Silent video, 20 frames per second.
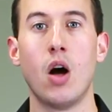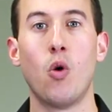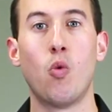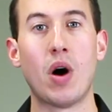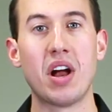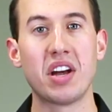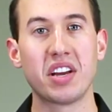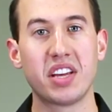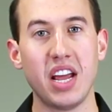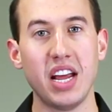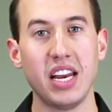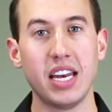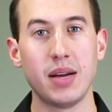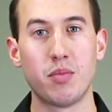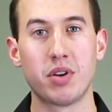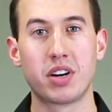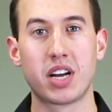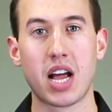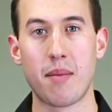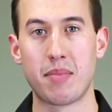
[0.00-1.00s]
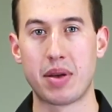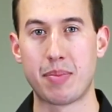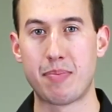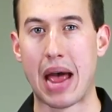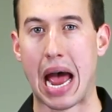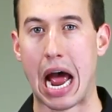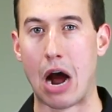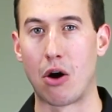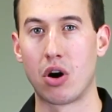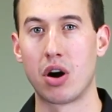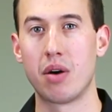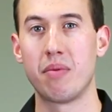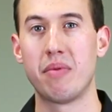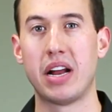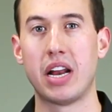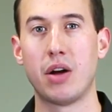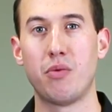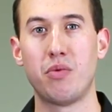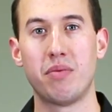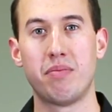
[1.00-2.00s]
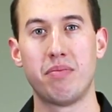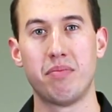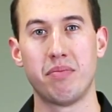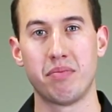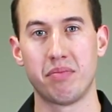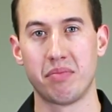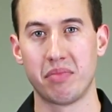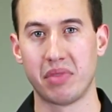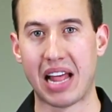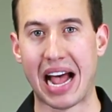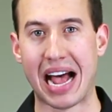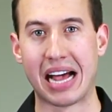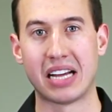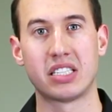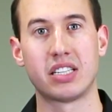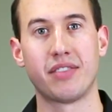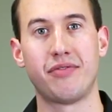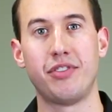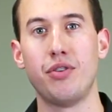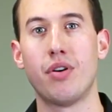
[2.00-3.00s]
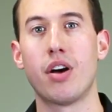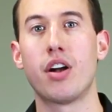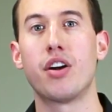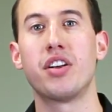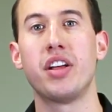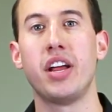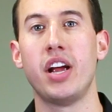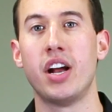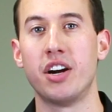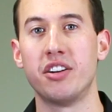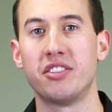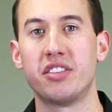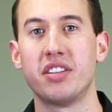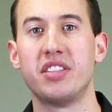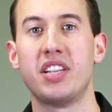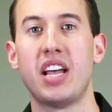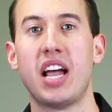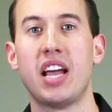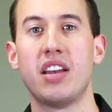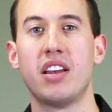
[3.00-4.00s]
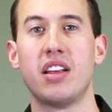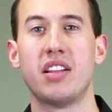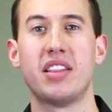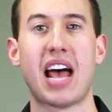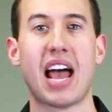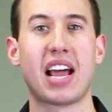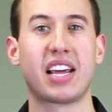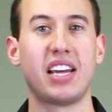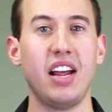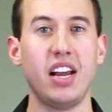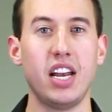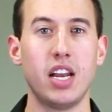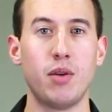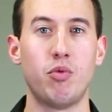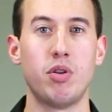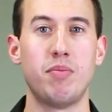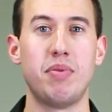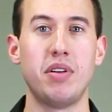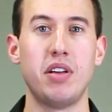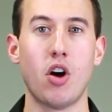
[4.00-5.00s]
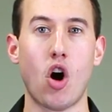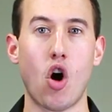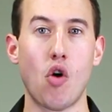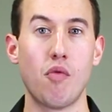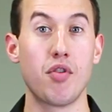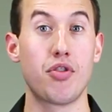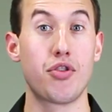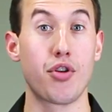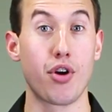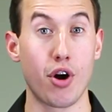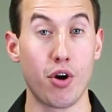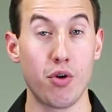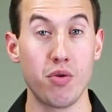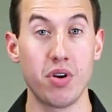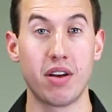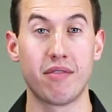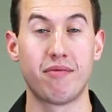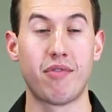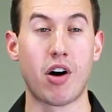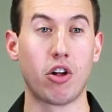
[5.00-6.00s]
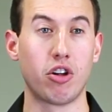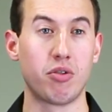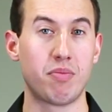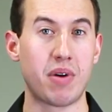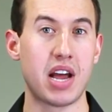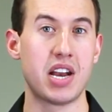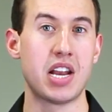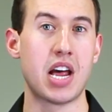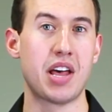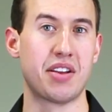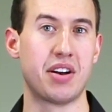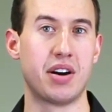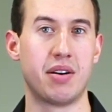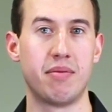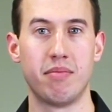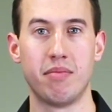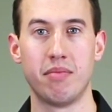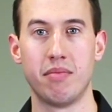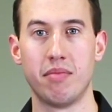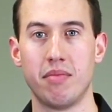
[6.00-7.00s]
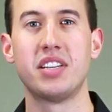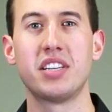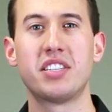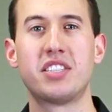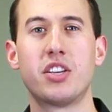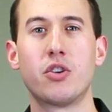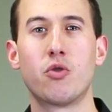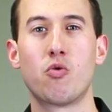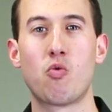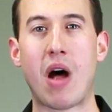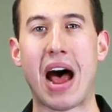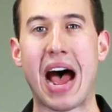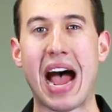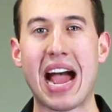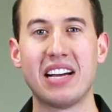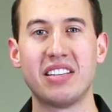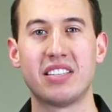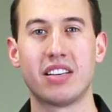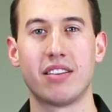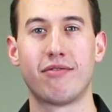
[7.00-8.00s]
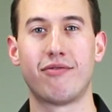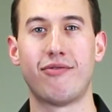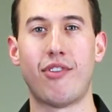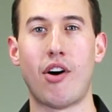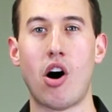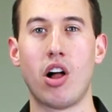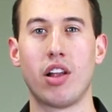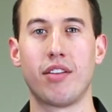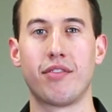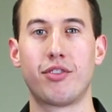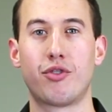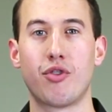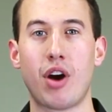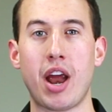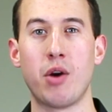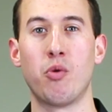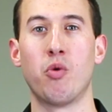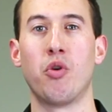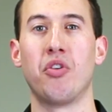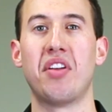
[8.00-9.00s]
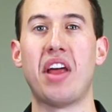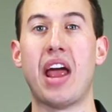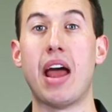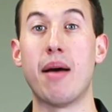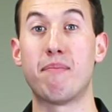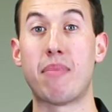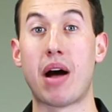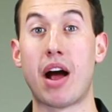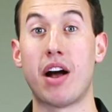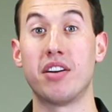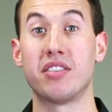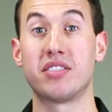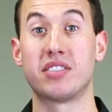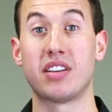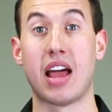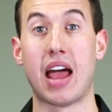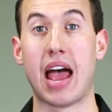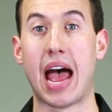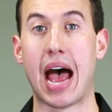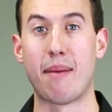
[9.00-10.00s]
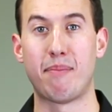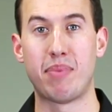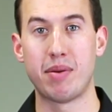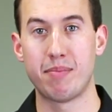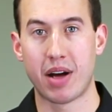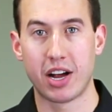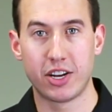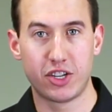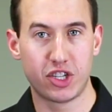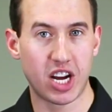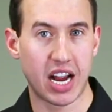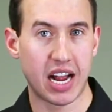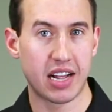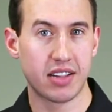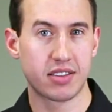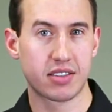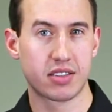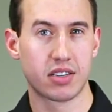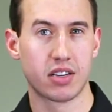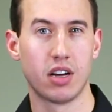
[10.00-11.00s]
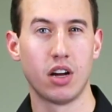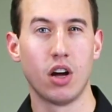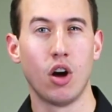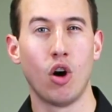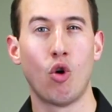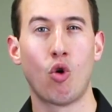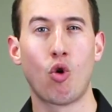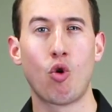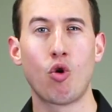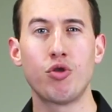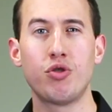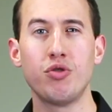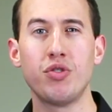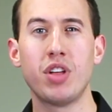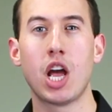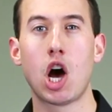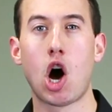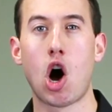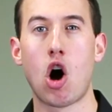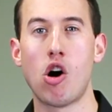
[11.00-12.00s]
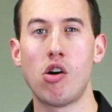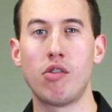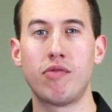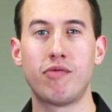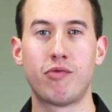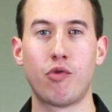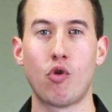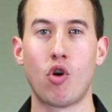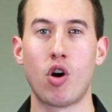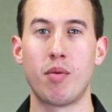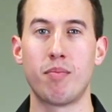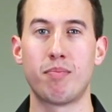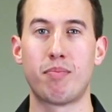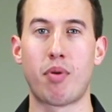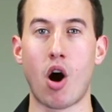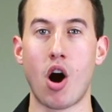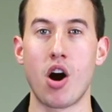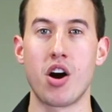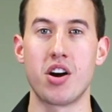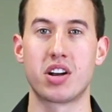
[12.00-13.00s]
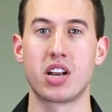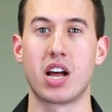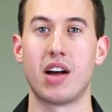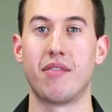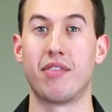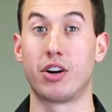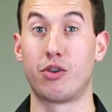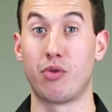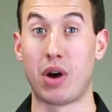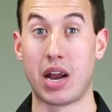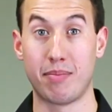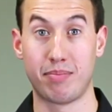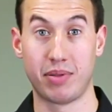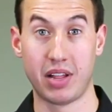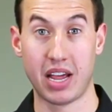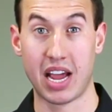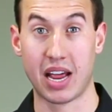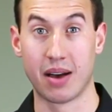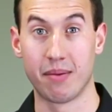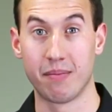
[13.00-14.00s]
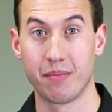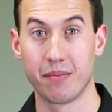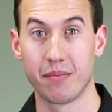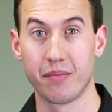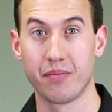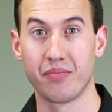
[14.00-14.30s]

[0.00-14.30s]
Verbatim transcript: One kingdom would come to power, and it would last a few hundred years, and then that kingdom would be overthrown and followed by another. Does the rise and fall of great world empires happen by chance? Or do they all form part of a great plan?